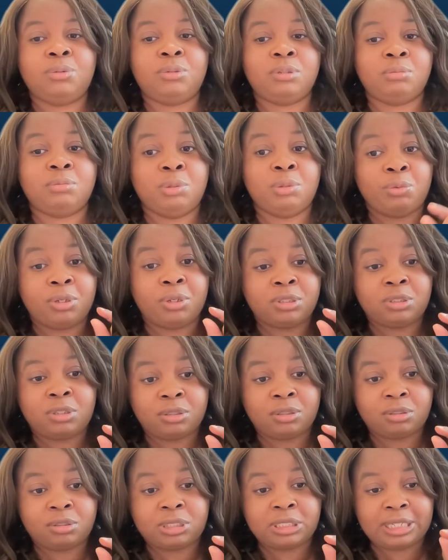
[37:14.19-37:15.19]
And we want to
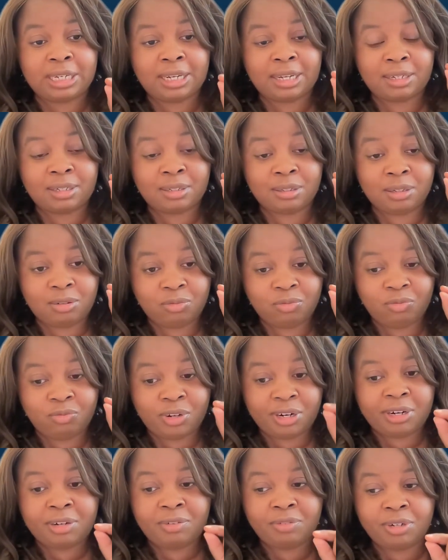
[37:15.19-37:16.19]
understand
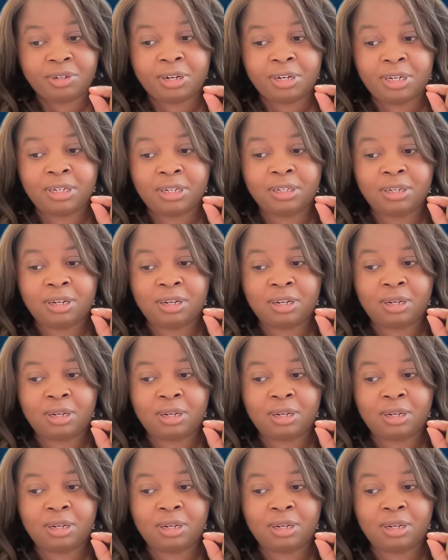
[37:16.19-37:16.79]
very, very